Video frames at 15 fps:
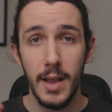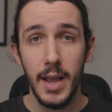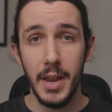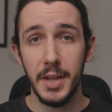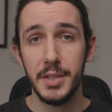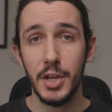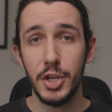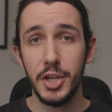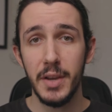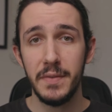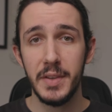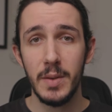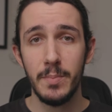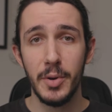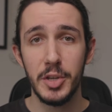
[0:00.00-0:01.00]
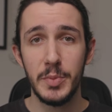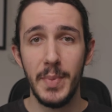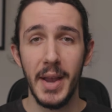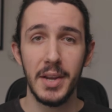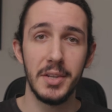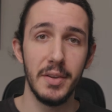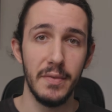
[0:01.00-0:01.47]
and it's a shift in
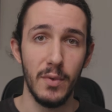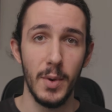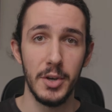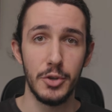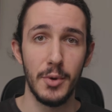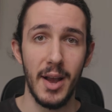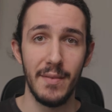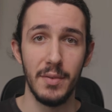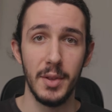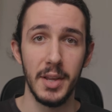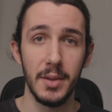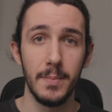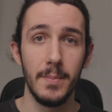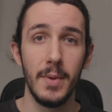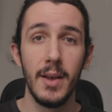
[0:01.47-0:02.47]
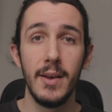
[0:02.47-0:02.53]
perspective when traveling.